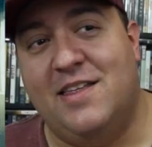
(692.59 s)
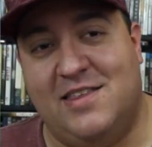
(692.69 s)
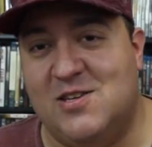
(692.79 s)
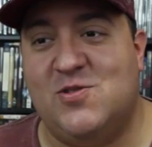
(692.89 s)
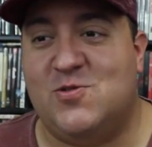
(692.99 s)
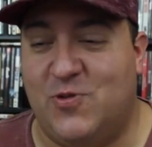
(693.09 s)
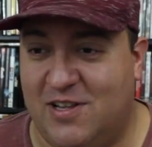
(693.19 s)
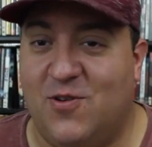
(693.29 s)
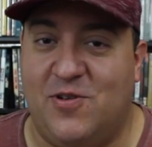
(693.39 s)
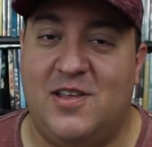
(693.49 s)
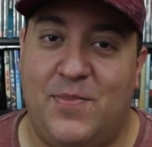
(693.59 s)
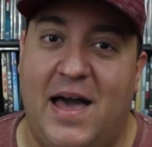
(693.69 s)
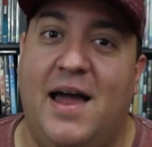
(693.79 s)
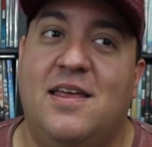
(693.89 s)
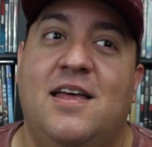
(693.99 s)
This was really, really
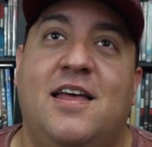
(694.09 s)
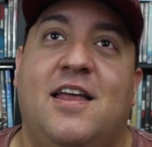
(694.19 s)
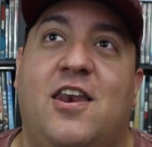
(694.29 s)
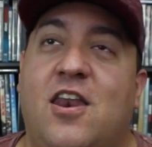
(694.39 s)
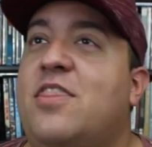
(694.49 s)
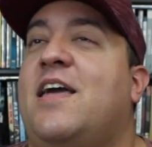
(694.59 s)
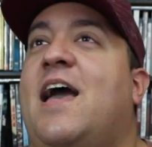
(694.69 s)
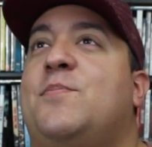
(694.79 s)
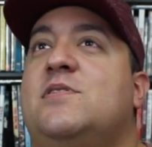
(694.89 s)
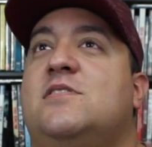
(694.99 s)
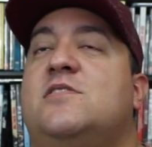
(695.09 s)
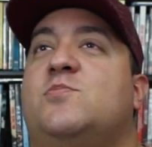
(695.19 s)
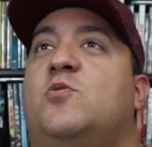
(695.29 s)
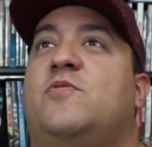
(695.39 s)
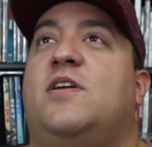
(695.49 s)
bad. Nothing happens in
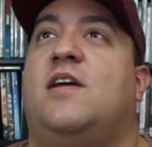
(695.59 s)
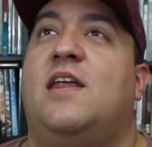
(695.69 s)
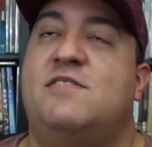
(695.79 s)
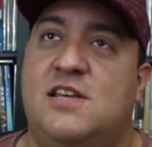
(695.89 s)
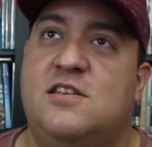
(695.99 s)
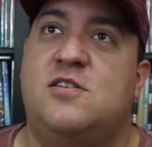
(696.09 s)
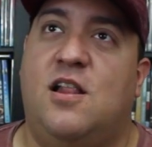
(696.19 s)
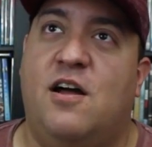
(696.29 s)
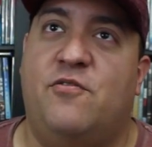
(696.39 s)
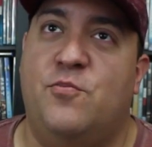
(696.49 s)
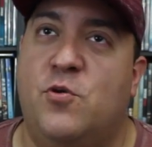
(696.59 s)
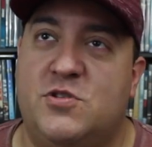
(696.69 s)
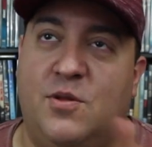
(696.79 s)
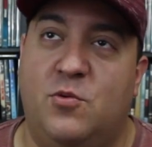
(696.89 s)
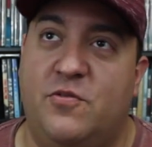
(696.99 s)
this movie. And I've said this a lot for
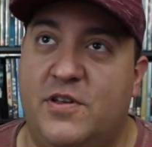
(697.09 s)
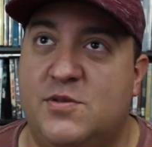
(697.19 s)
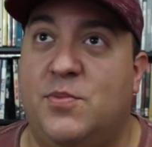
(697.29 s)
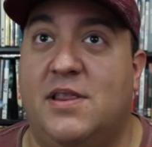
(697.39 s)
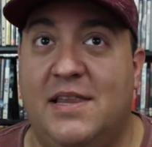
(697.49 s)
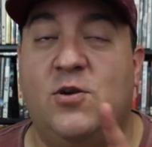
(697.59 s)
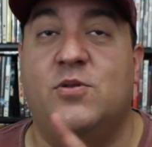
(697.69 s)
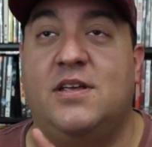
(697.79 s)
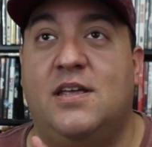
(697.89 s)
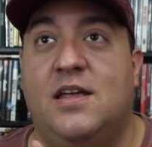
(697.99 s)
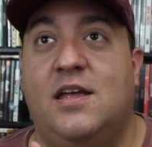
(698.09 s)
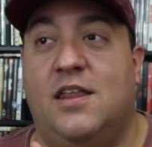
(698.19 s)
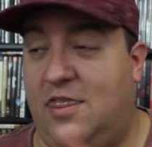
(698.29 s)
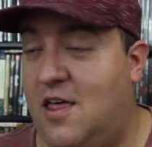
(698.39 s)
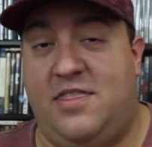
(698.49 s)
most of the movies, but literally,
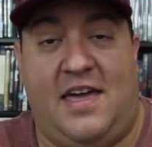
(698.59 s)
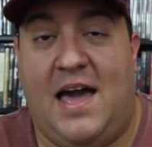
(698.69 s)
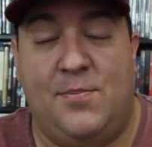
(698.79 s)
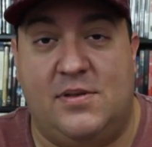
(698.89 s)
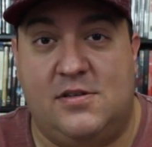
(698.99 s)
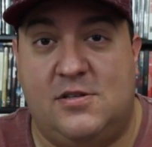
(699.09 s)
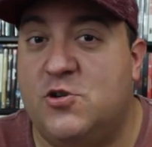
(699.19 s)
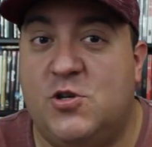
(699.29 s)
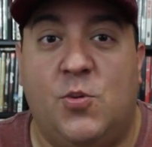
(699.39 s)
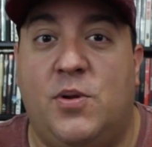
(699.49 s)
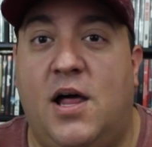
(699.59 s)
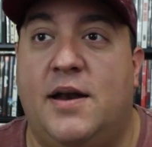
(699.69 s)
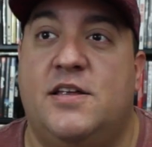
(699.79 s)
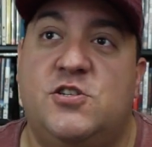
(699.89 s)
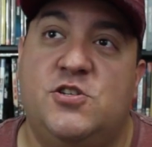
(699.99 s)
nothing happens. There's no
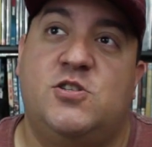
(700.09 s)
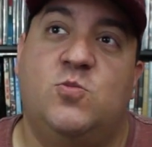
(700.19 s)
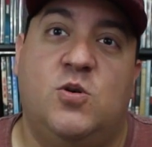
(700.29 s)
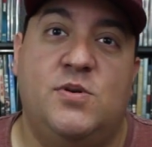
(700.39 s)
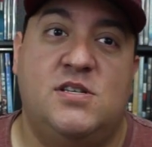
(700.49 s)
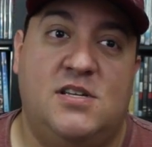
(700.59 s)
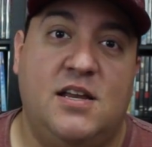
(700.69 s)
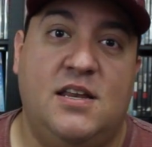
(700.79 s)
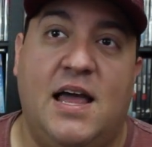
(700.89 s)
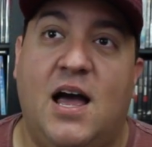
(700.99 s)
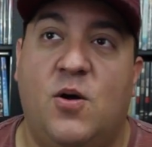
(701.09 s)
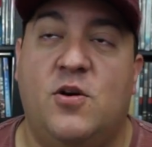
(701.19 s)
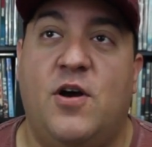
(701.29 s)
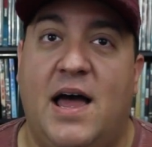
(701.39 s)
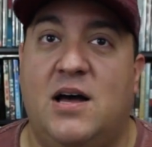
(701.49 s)
plot. It's just a woman sitting
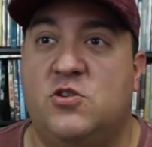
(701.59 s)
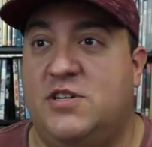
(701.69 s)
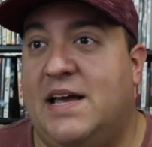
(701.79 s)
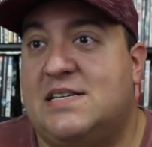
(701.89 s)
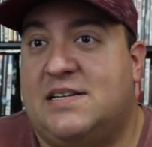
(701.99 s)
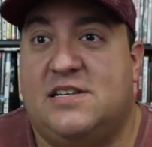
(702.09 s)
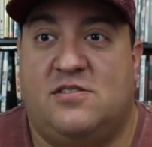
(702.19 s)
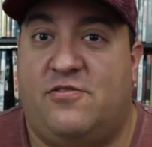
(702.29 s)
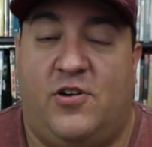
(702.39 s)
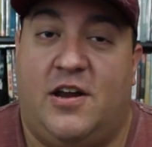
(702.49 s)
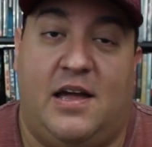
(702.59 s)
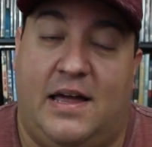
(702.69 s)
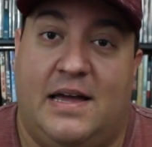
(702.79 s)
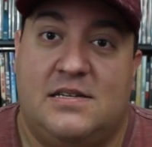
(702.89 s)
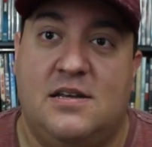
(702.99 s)
down in her house. She has schizophrenia, I
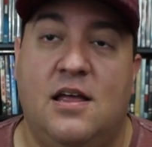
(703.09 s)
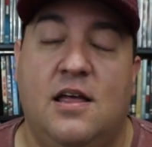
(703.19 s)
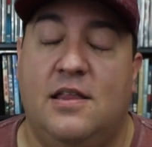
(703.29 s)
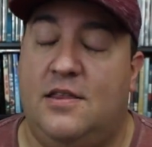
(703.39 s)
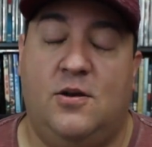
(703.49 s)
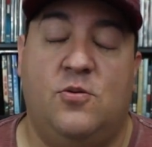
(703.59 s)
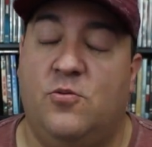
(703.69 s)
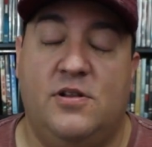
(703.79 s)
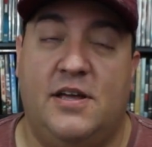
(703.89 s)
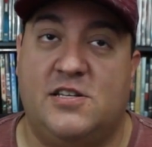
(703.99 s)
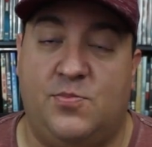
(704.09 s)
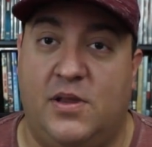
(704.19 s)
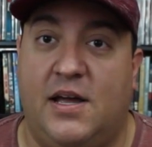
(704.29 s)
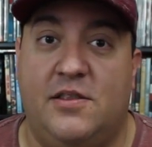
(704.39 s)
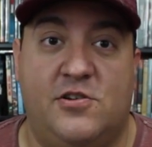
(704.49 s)
guess. They don't really explain.